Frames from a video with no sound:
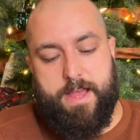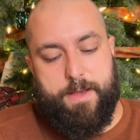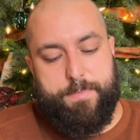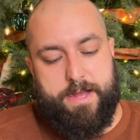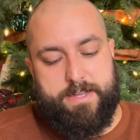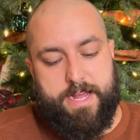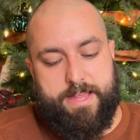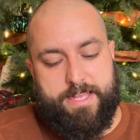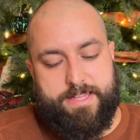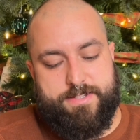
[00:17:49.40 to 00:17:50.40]
But I
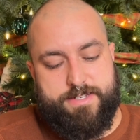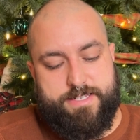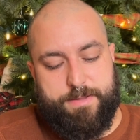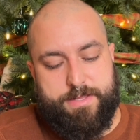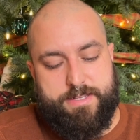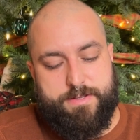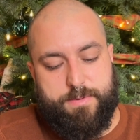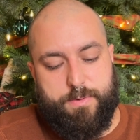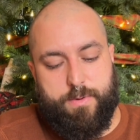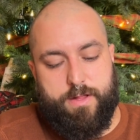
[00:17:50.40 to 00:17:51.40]
think there's just something so
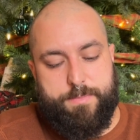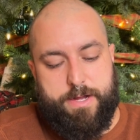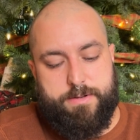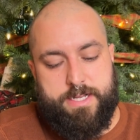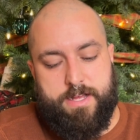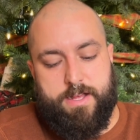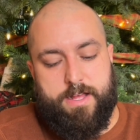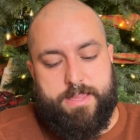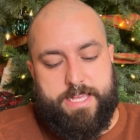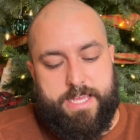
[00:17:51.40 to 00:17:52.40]
cool about
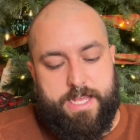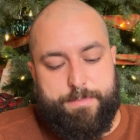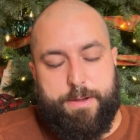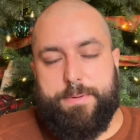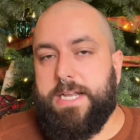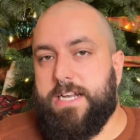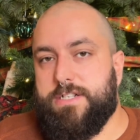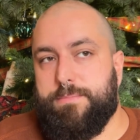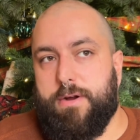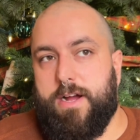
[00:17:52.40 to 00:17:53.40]
thinking about
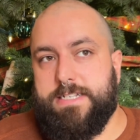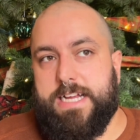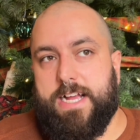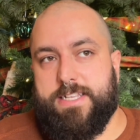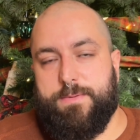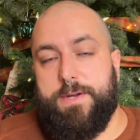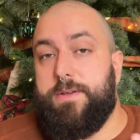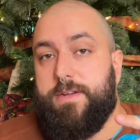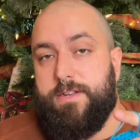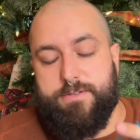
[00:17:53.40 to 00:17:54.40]
potential projects and what you
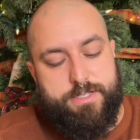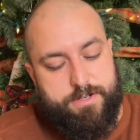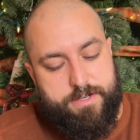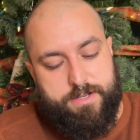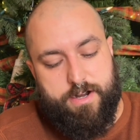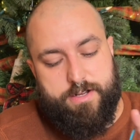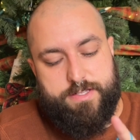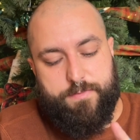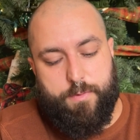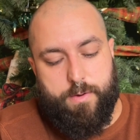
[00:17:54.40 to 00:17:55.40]
could use certain yarns
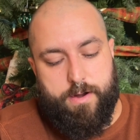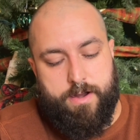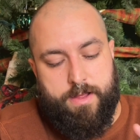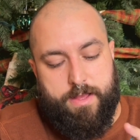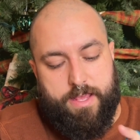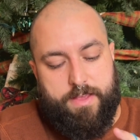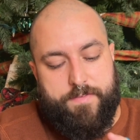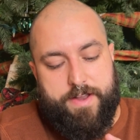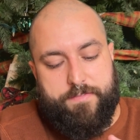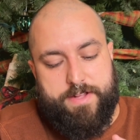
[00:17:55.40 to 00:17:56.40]
for,
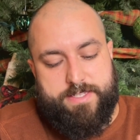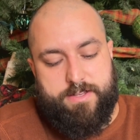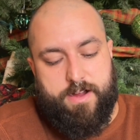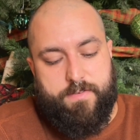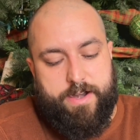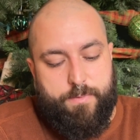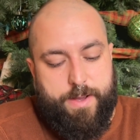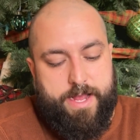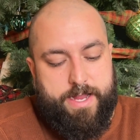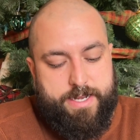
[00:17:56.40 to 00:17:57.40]
even if it's not right
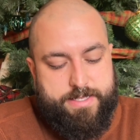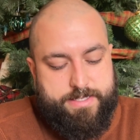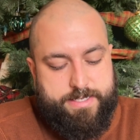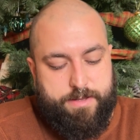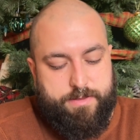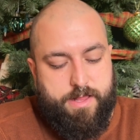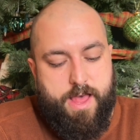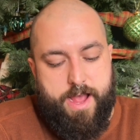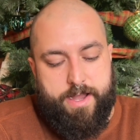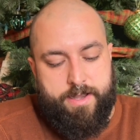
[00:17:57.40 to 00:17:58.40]
away and it's down the
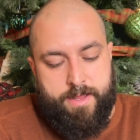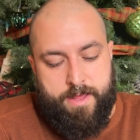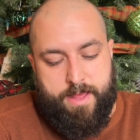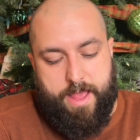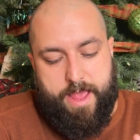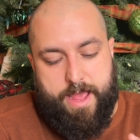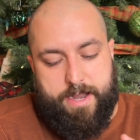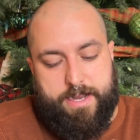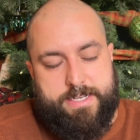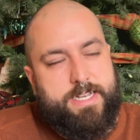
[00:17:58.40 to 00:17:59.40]
line.
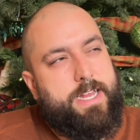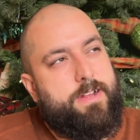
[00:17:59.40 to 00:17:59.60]
And I did hear